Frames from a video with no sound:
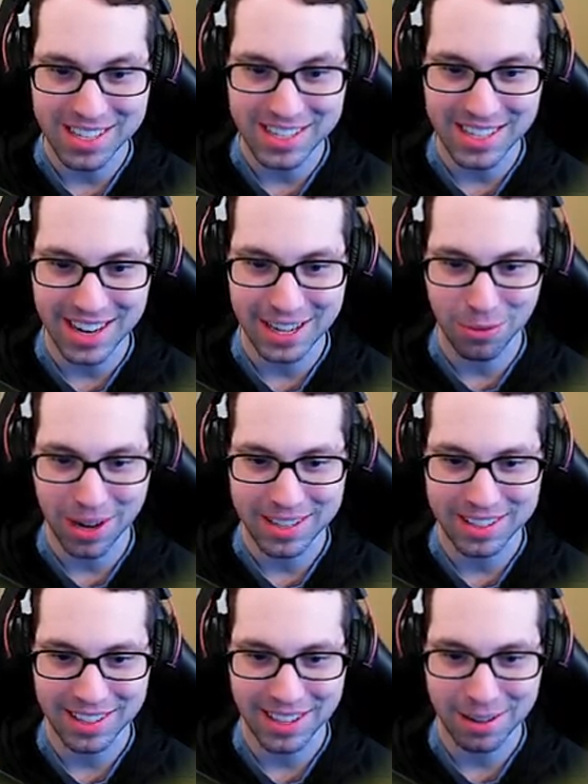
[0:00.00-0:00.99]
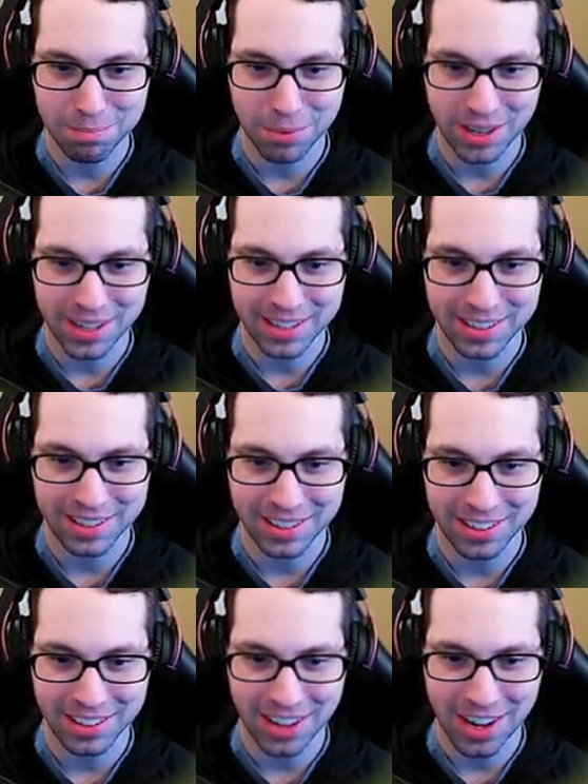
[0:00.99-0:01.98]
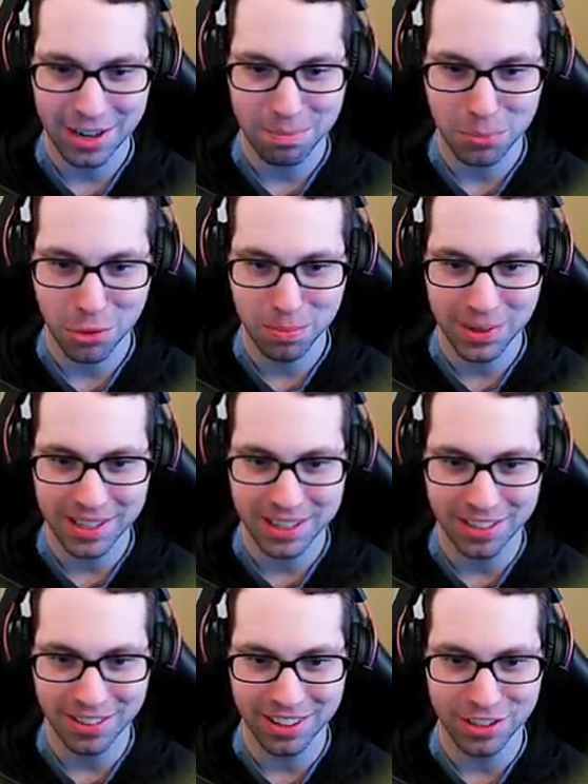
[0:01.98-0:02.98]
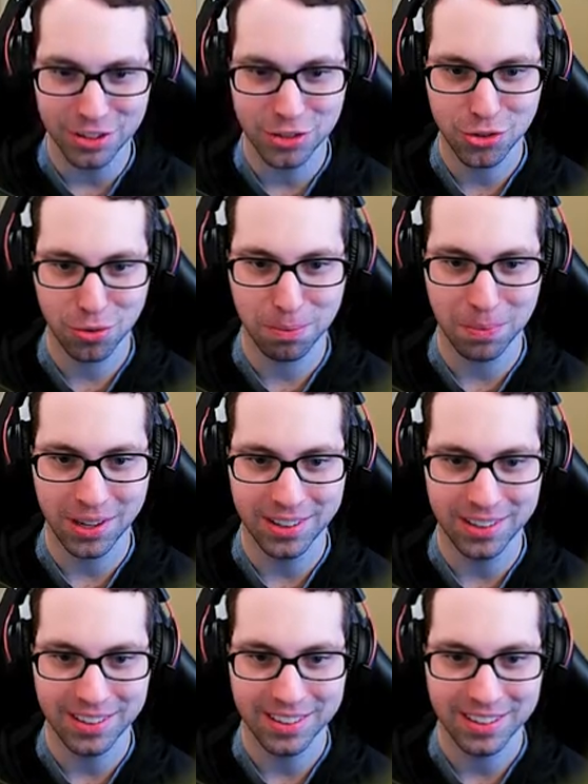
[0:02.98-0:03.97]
steady right to left break. A lot of movement here on this short putt.